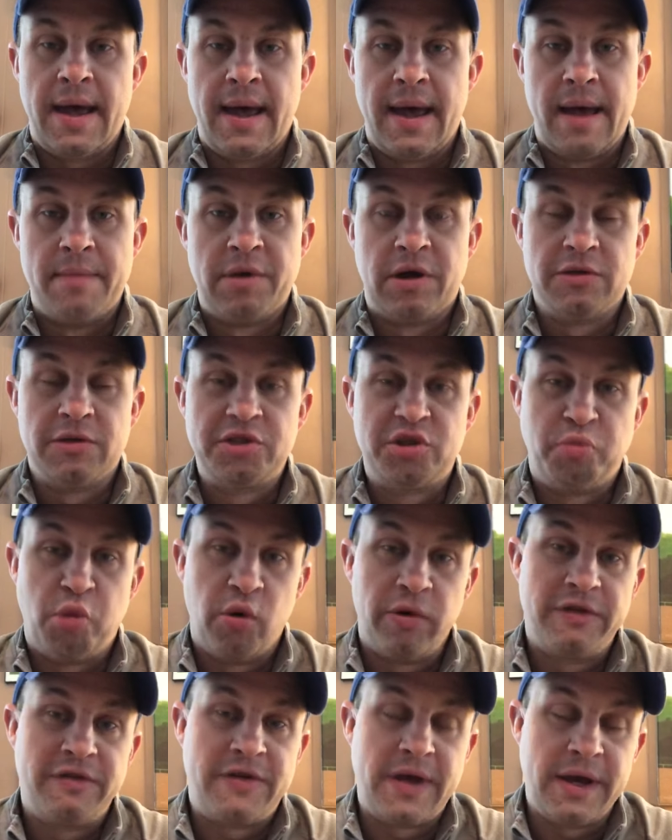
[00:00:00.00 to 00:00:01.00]
ML
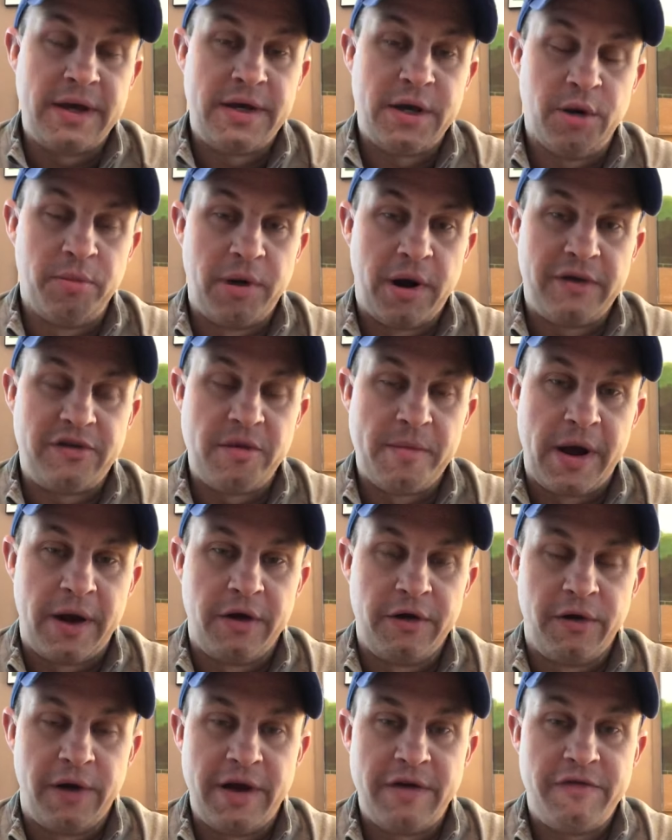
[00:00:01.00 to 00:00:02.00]
Sports Take here, brought to you by our
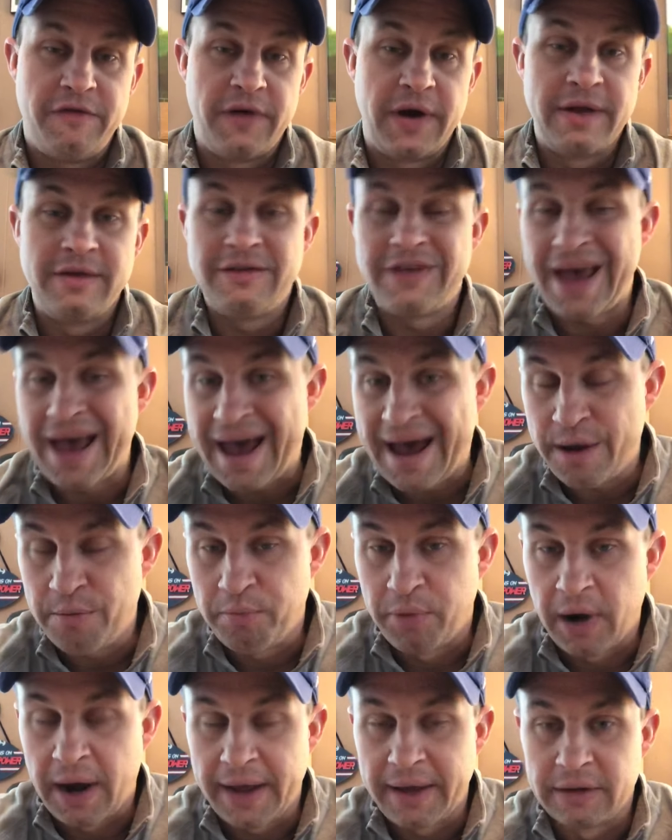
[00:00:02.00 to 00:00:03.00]
great friends at
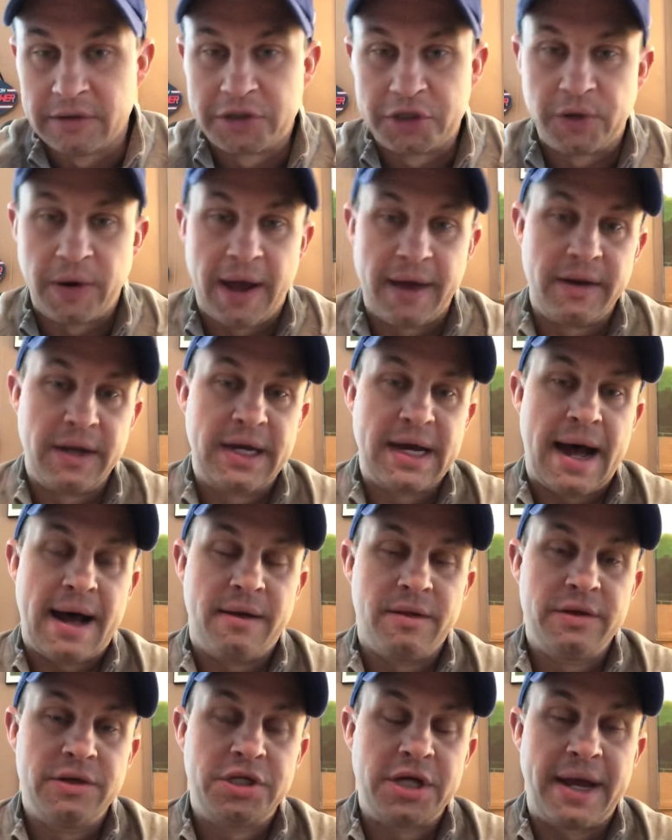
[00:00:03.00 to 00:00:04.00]
Bryant and Stratton
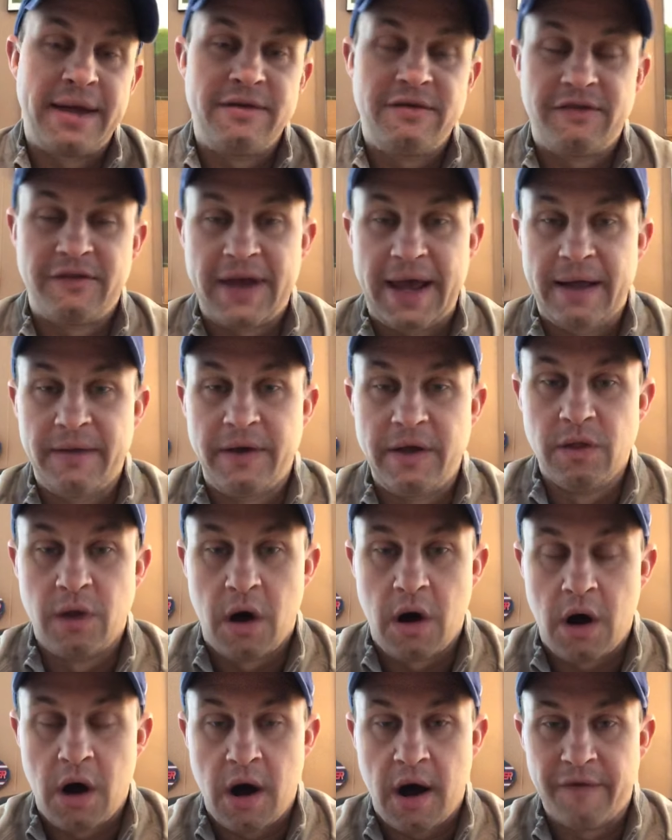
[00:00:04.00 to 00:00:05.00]
College and Stanley
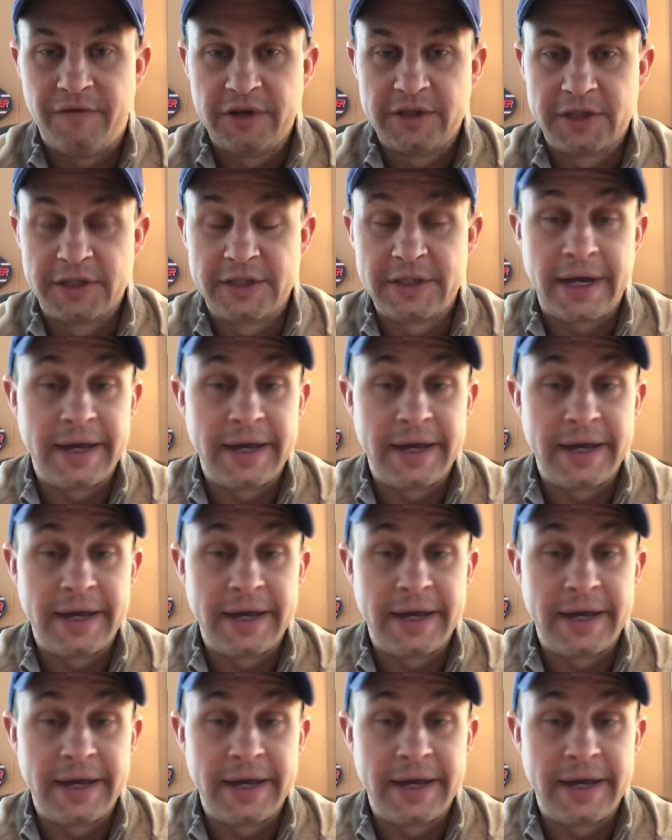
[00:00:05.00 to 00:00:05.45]
Law Offices.